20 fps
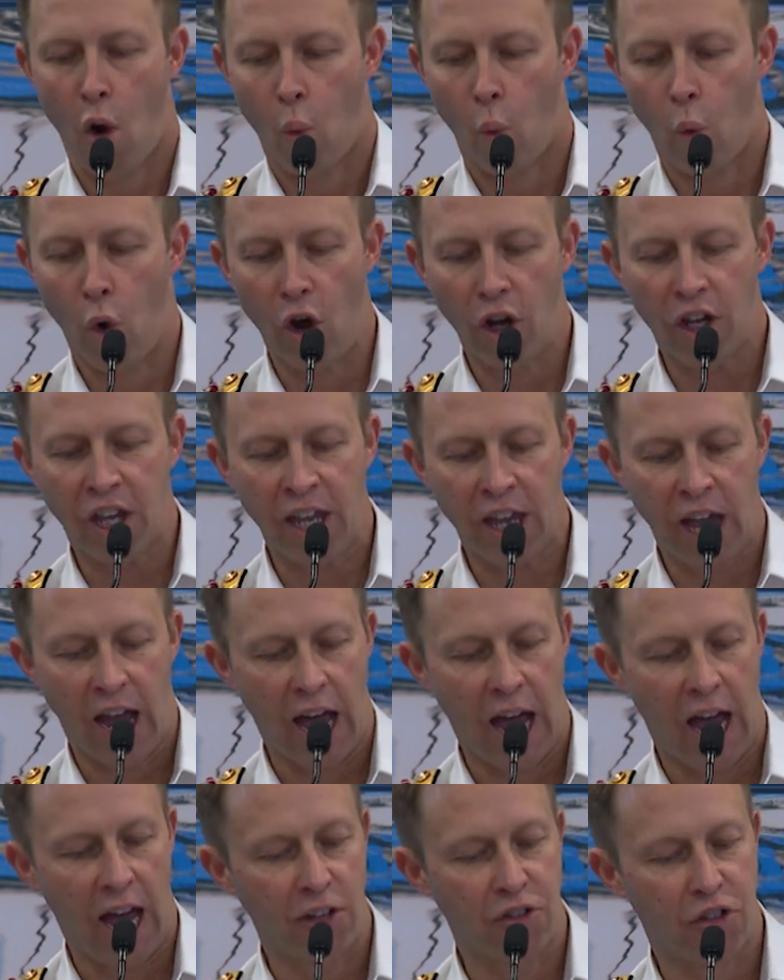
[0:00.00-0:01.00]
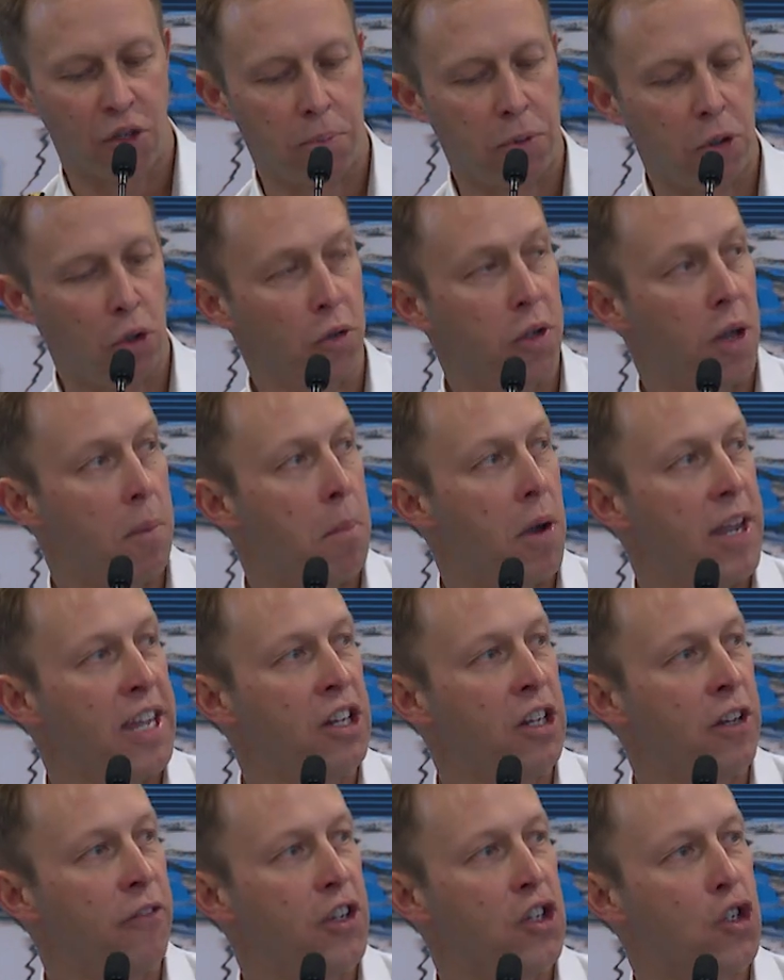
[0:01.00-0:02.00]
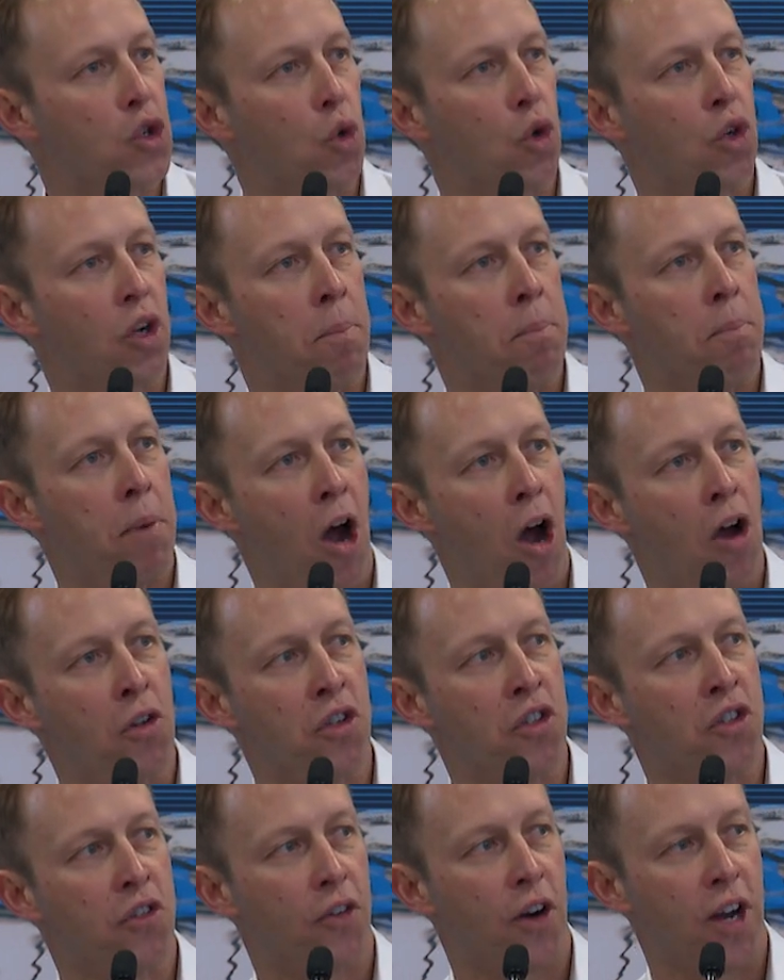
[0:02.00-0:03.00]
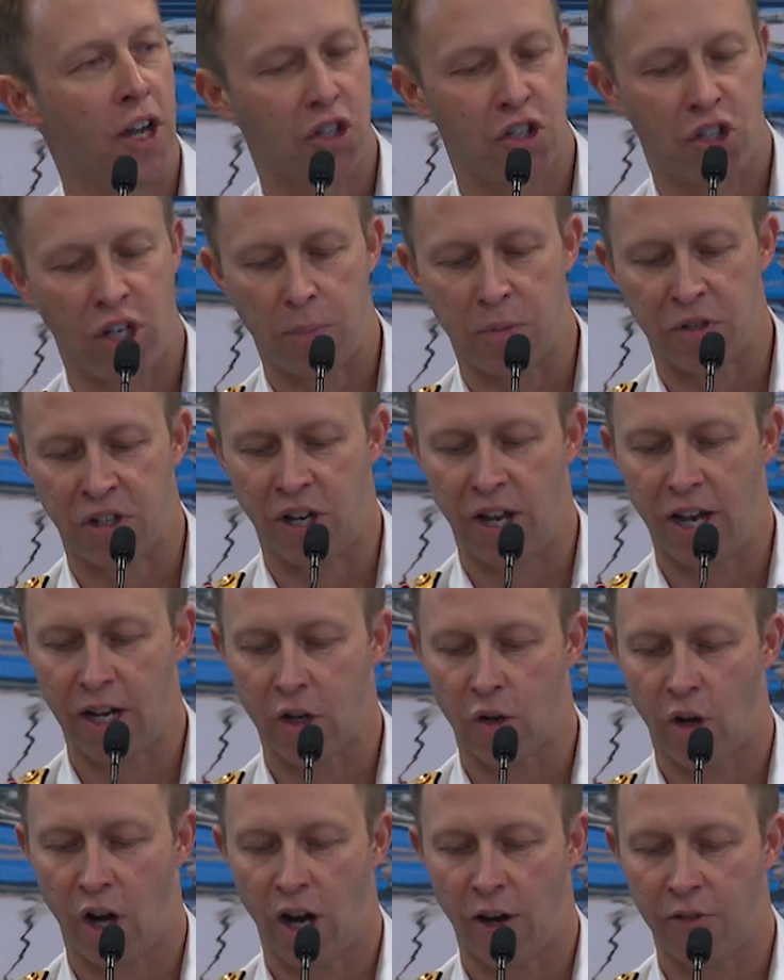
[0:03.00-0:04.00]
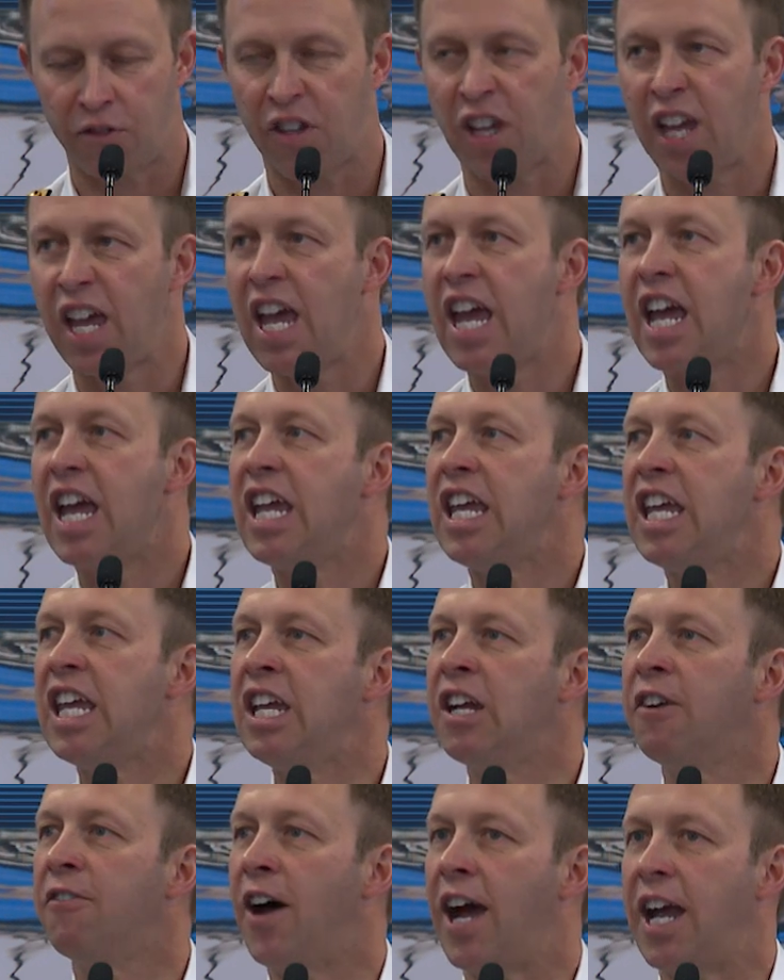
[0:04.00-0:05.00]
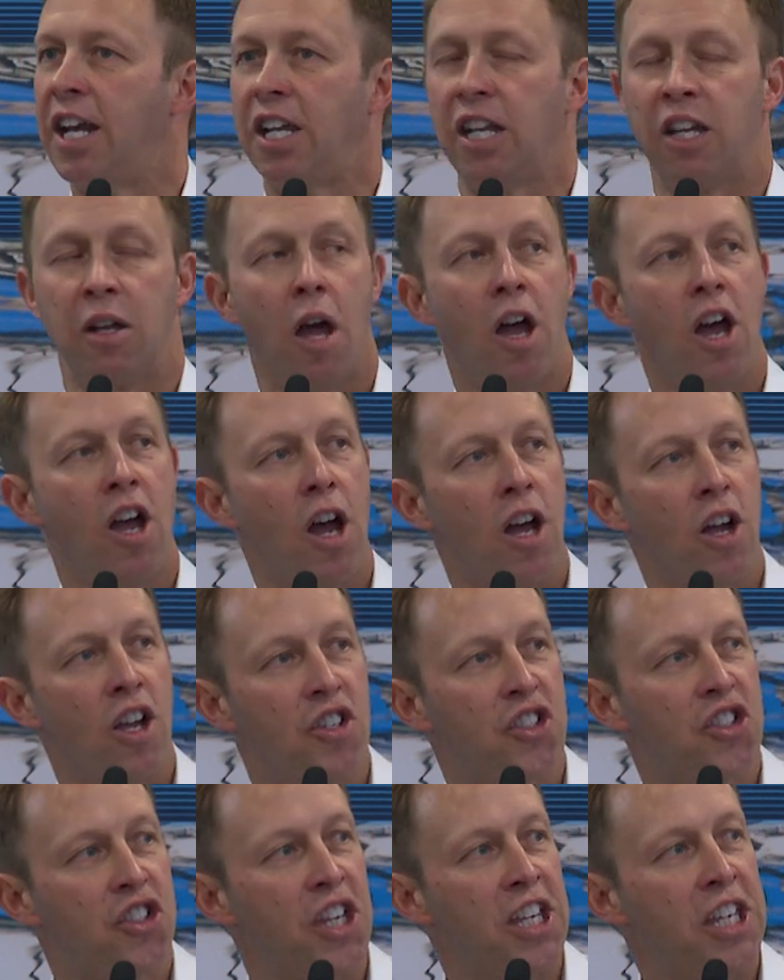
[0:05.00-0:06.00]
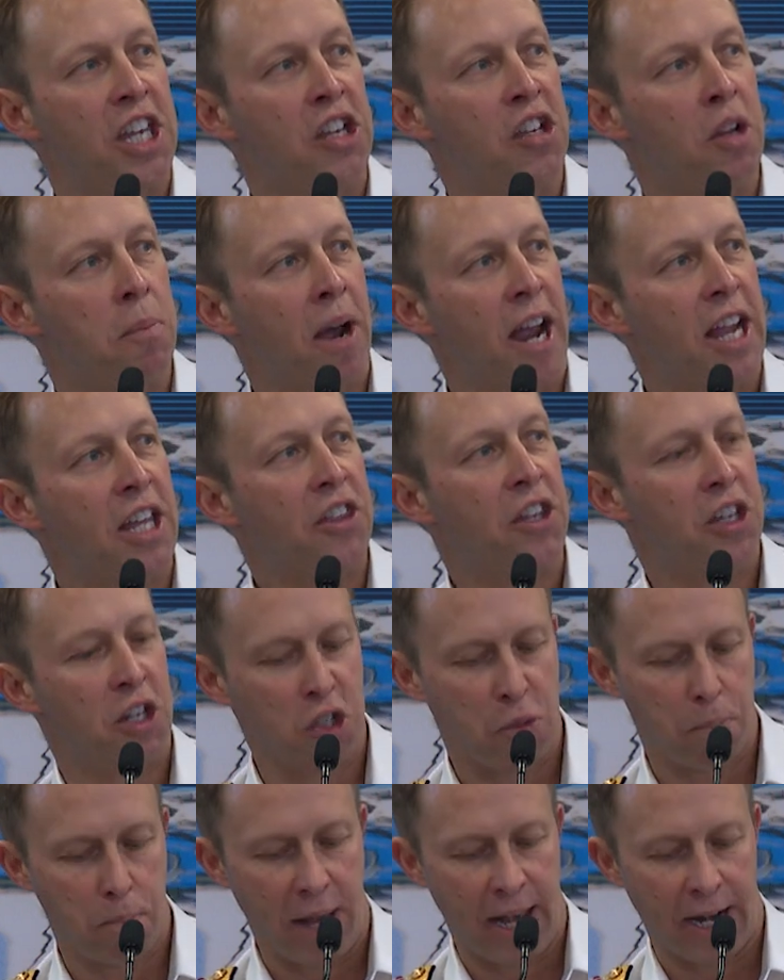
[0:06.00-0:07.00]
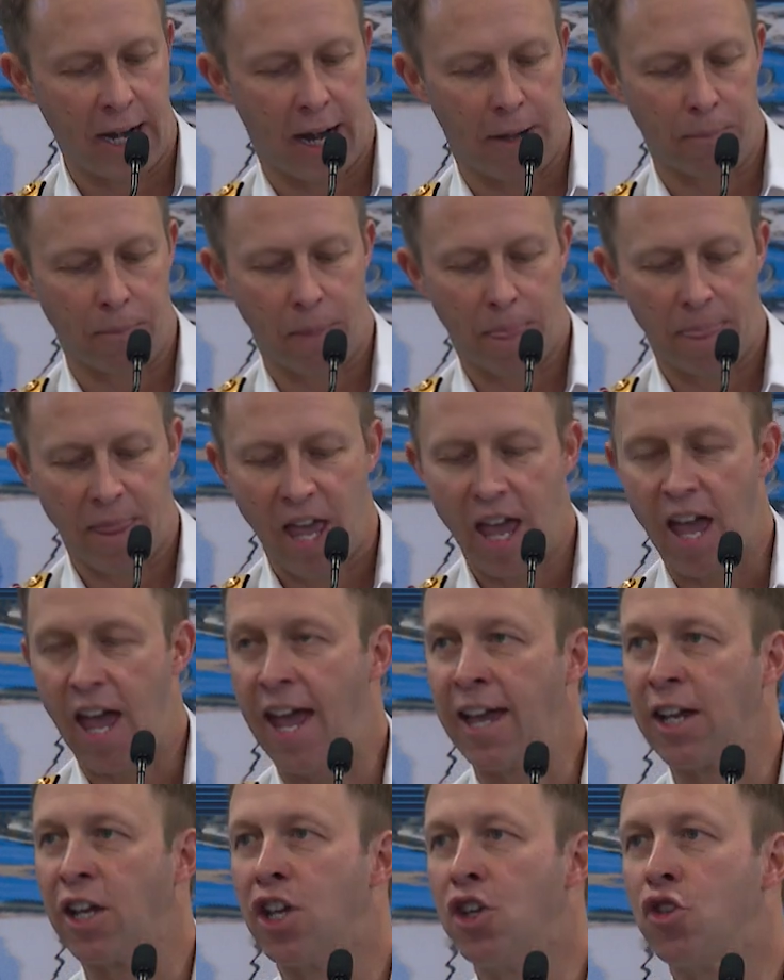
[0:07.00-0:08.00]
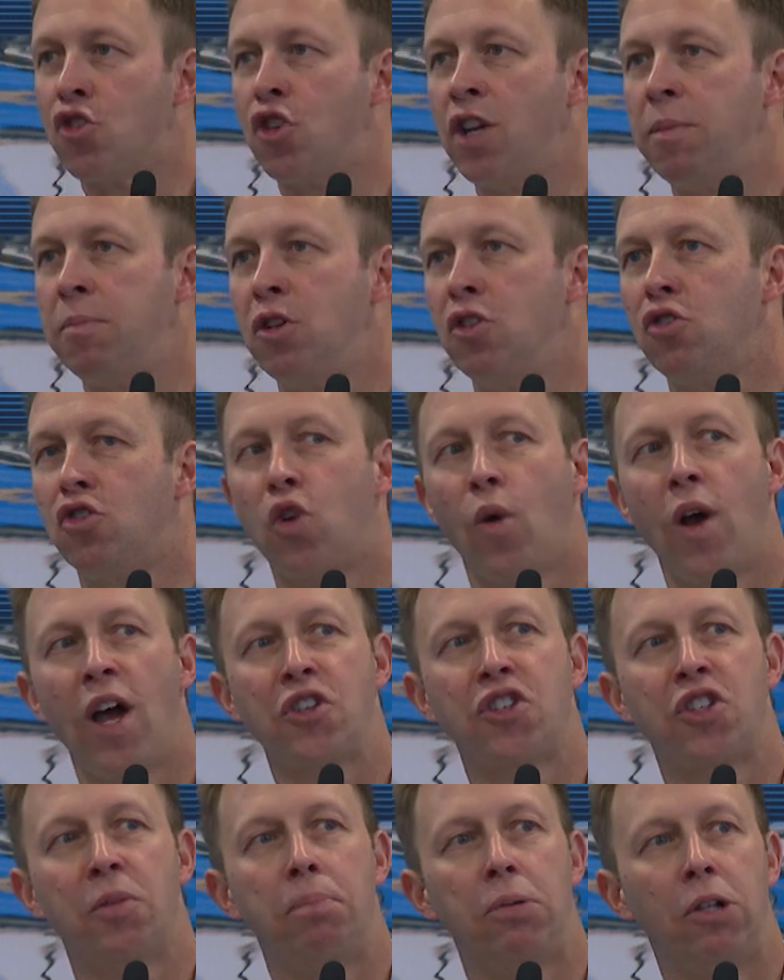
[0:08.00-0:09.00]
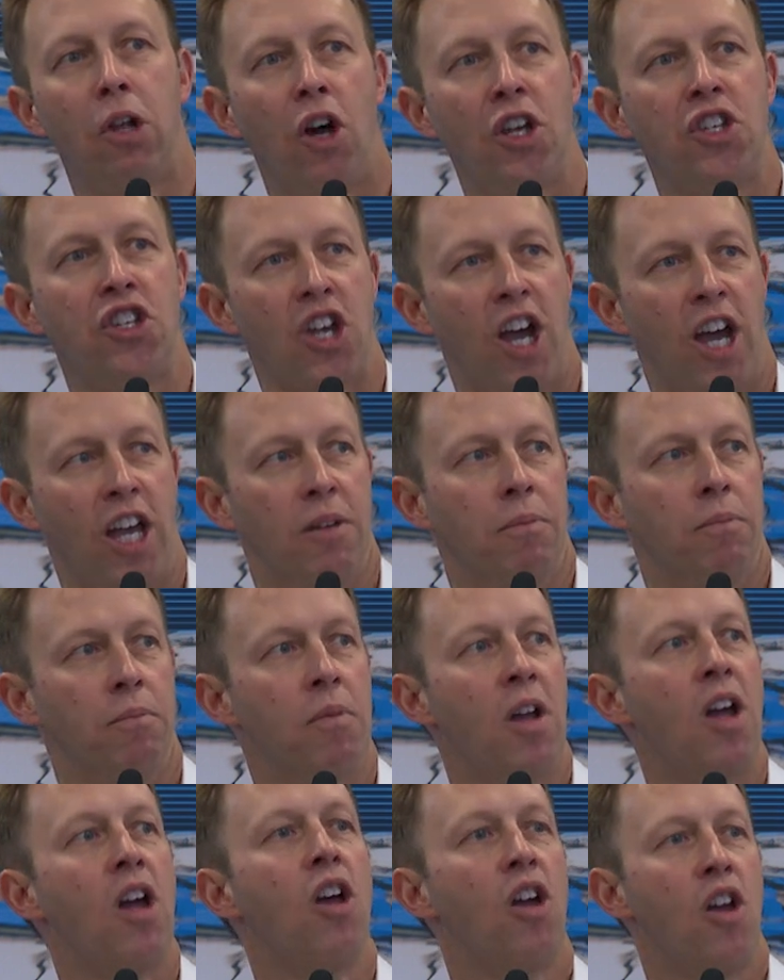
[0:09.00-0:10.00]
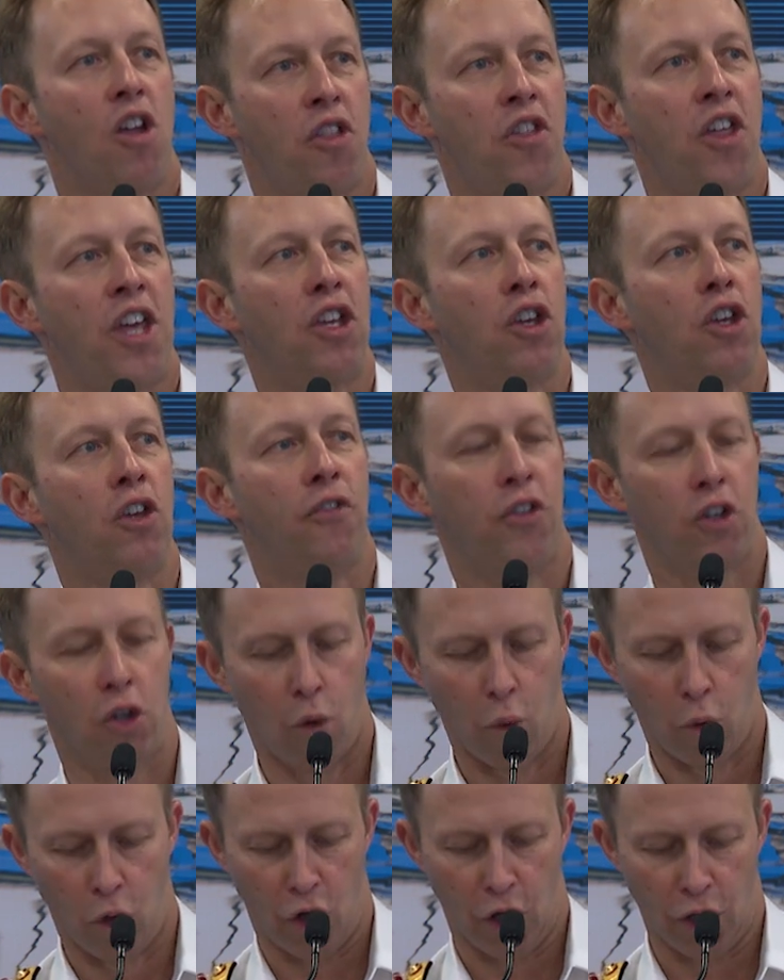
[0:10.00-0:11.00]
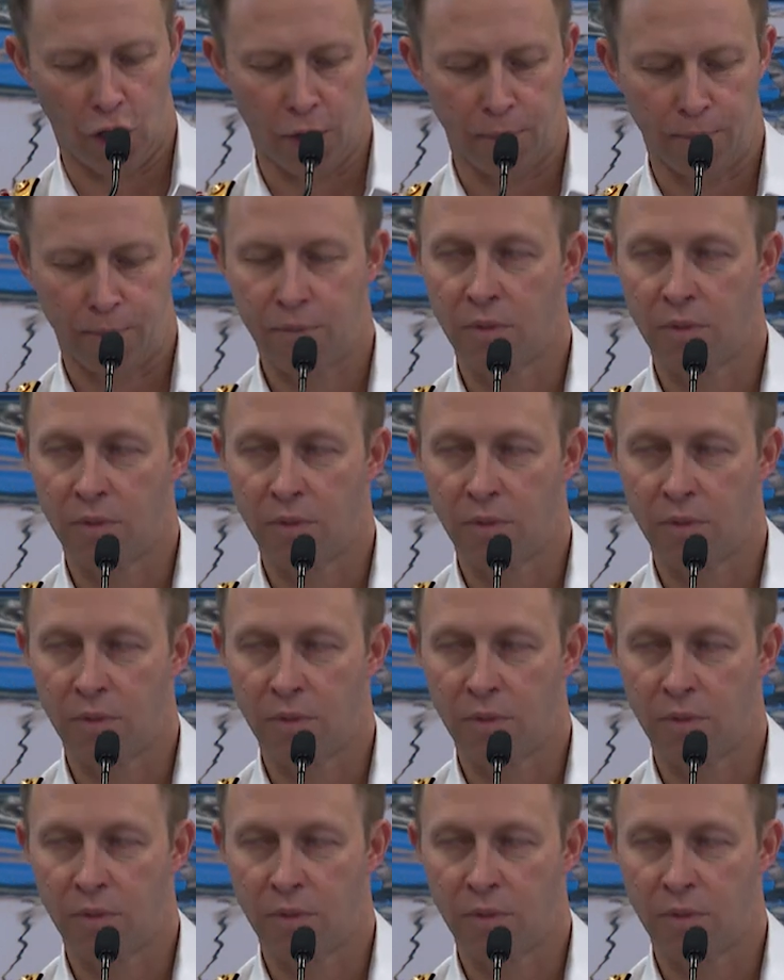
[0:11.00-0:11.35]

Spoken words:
working hard to build individual components for our ships and aircraft, innovating, seeking to make things better and contribute to our supply chain. Thank you for your work.